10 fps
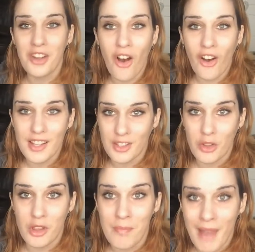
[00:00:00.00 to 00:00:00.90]
not, it's
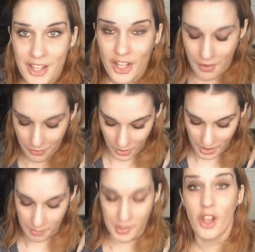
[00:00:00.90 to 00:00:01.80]
called the Magic of
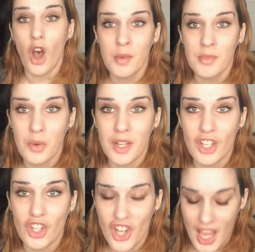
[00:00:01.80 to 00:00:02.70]
Christmas. I'm doing
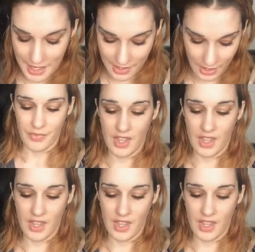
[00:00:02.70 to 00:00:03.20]
shit.